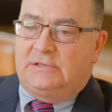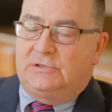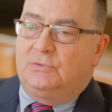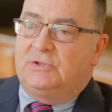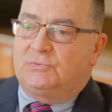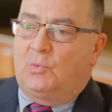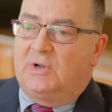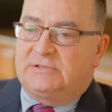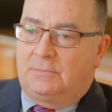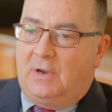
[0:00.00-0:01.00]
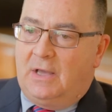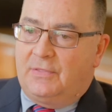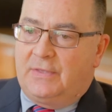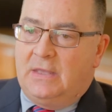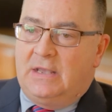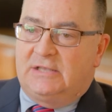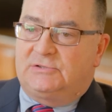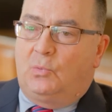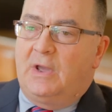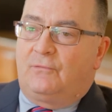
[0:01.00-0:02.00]
And to do this once a month,
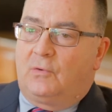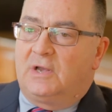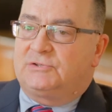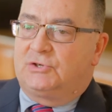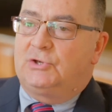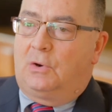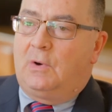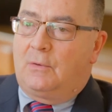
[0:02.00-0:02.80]
it's a way for us to show